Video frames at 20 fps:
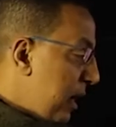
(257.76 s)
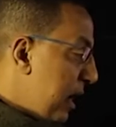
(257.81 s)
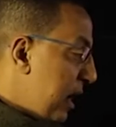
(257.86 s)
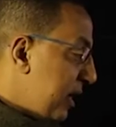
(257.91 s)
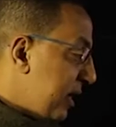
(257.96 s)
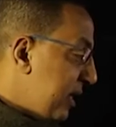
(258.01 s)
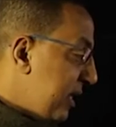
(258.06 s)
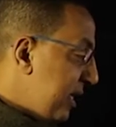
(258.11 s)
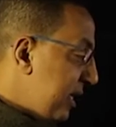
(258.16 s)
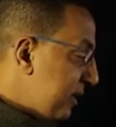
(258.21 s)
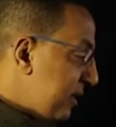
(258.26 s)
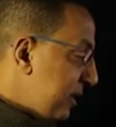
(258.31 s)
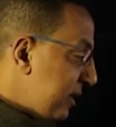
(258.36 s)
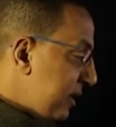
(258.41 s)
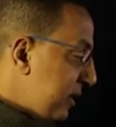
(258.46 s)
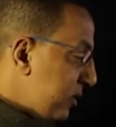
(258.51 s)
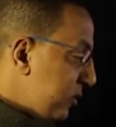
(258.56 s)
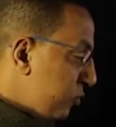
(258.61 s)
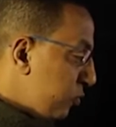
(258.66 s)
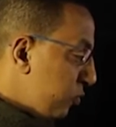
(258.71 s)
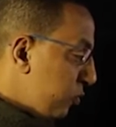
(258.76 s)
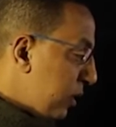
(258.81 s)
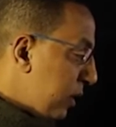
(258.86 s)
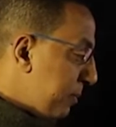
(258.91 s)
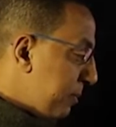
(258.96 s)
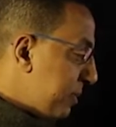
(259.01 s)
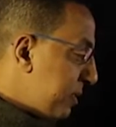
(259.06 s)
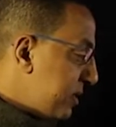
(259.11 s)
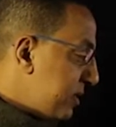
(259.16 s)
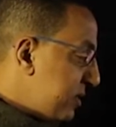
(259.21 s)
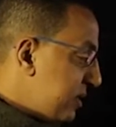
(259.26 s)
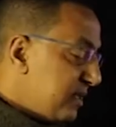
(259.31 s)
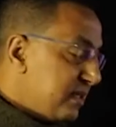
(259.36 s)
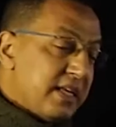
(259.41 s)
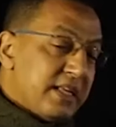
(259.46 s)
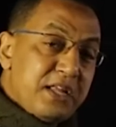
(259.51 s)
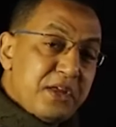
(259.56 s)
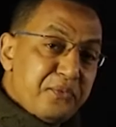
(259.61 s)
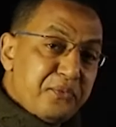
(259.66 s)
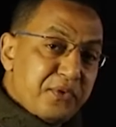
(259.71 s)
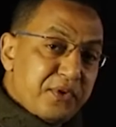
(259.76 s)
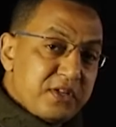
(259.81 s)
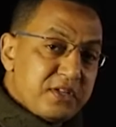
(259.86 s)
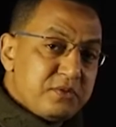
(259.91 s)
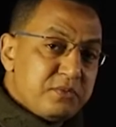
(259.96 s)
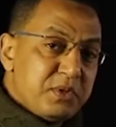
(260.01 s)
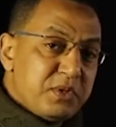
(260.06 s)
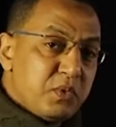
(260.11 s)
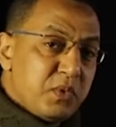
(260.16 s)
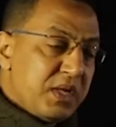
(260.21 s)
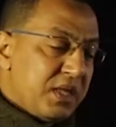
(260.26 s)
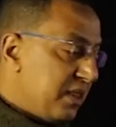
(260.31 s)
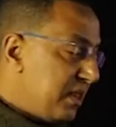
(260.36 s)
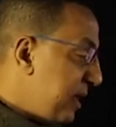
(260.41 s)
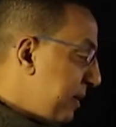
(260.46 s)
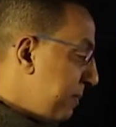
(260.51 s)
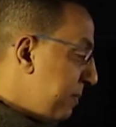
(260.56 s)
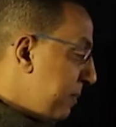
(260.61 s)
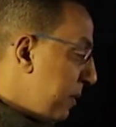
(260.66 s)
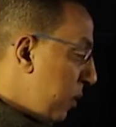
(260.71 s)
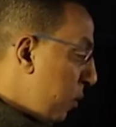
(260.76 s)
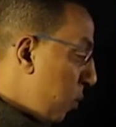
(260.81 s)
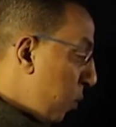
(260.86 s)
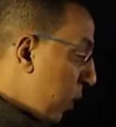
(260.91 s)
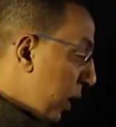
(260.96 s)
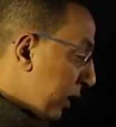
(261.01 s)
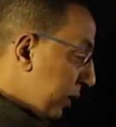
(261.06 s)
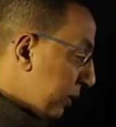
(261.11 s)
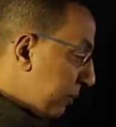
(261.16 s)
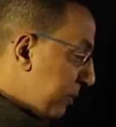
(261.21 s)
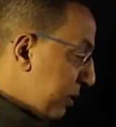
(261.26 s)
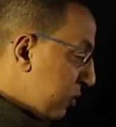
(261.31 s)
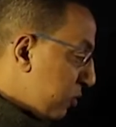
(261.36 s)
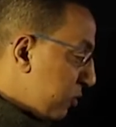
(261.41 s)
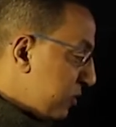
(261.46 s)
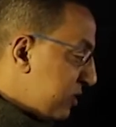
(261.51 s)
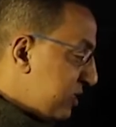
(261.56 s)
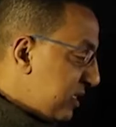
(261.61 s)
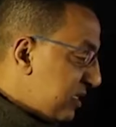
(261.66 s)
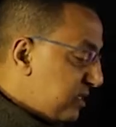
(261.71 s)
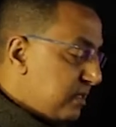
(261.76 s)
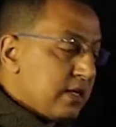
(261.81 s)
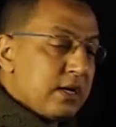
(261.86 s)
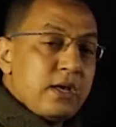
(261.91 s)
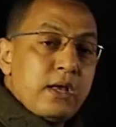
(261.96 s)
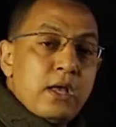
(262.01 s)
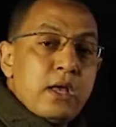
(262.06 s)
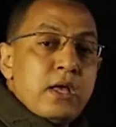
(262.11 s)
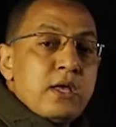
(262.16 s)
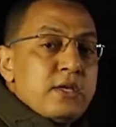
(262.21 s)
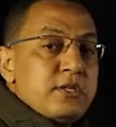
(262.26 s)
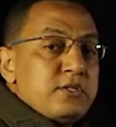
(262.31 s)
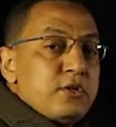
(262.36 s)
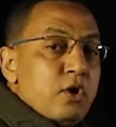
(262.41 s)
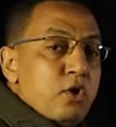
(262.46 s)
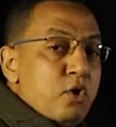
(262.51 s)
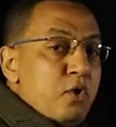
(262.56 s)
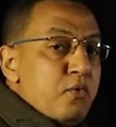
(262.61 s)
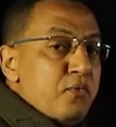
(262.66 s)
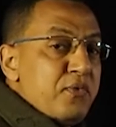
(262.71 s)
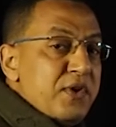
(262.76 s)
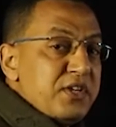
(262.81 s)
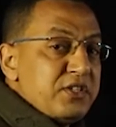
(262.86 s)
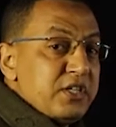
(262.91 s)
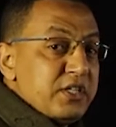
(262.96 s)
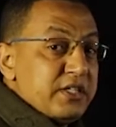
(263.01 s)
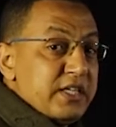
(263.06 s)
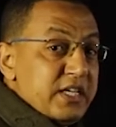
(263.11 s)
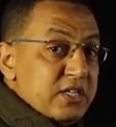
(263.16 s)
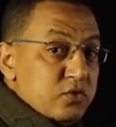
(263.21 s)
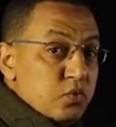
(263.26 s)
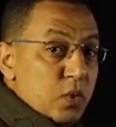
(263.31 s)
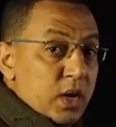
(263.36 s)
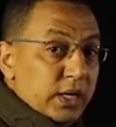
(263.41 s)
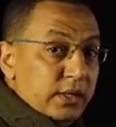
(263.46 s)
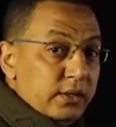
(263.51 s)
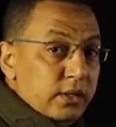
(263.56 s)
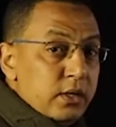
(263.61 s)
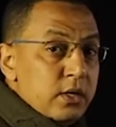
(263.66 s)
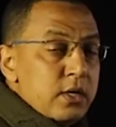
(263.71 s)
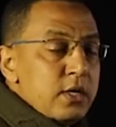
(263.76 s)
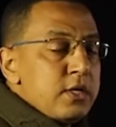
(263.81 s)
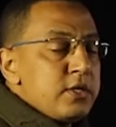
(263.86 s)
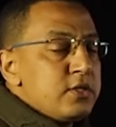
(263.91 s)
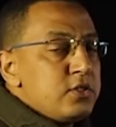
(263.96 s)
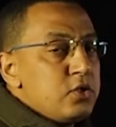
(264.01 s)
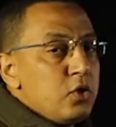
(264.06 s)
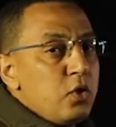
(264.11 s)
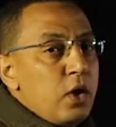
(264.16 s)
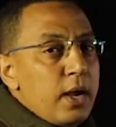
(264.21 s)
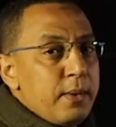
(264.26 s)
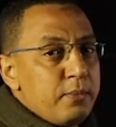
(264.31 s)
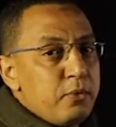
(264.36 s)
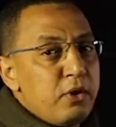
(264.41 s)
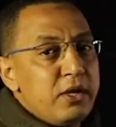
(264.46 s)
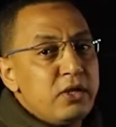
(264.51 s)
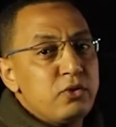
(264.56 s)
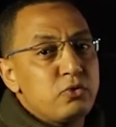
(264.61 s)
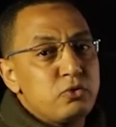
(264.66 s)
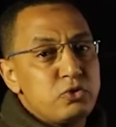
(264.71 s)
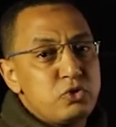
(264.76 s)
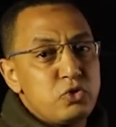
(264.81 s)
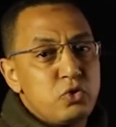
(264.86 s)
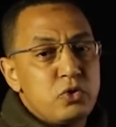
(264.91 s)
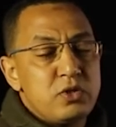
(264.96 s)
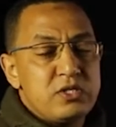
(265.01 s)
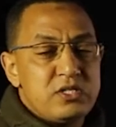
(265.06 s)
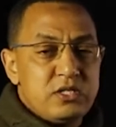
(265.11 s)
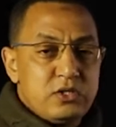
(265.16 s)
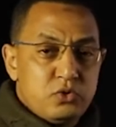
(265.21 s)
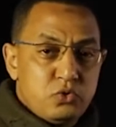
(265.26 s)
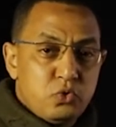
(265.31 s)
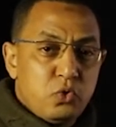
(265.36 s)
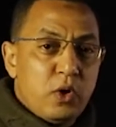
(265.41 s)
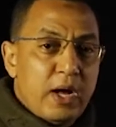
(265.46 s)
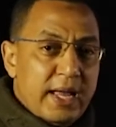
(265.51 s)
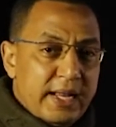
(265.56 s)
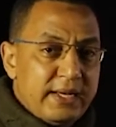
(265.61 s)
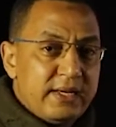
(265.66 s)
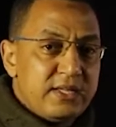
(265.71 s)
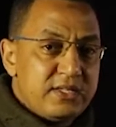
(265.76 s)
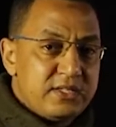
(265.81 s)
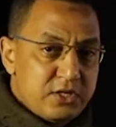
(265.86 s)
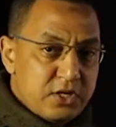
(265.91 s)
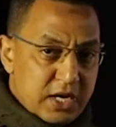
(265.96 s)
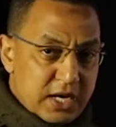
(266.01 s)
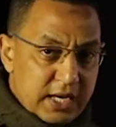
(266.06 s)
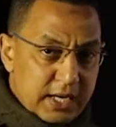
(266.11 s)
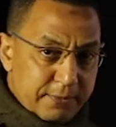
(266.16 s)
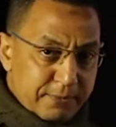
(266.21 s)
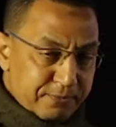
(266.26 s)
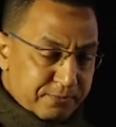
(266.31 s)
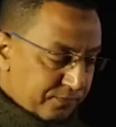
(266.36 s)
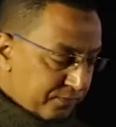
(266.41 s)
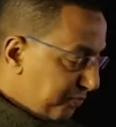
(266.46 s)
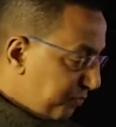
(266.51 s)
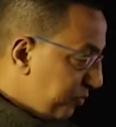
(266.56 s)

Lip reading: I need two numbers, the difference between them 1, because this is the coefficient is 1. So I'm going to choose 2 and 3.